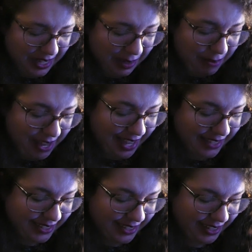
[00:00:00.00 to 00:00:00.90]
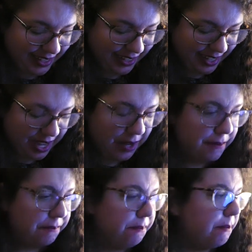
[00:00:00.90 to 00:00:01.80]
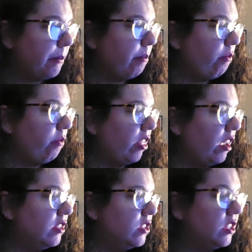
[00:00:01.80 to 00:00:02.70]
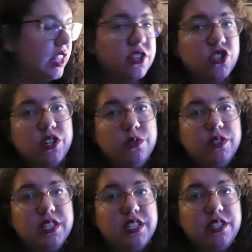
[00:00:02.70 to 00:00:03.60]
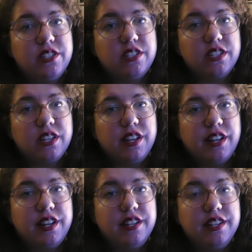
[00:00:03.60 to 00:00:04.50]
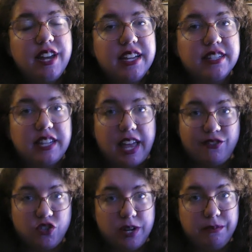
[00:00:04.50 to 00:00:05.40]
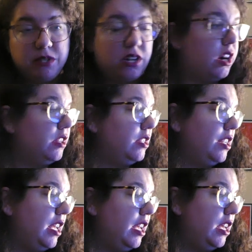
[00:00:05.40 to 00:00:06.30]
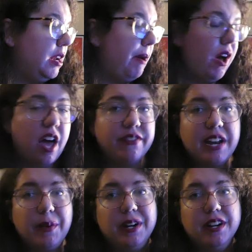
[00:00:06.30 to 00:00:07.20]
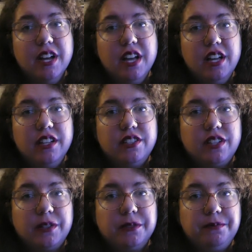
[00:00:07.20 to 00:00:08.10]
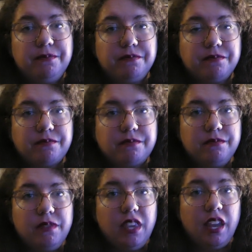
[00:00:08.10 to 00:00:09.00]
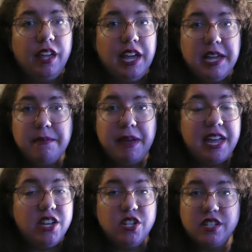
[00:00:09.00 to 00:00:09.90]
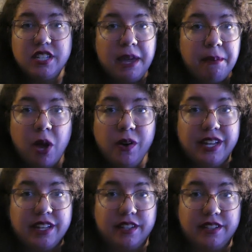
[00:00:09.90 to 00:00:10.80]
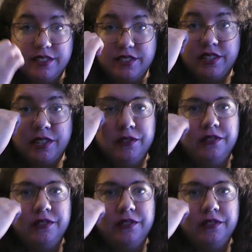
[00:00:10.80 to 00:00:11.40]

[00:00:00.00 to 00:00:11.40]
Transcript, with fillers: But yes, um, Celeste Jones's next live stream starts in about half an hour. So I may just keep going. So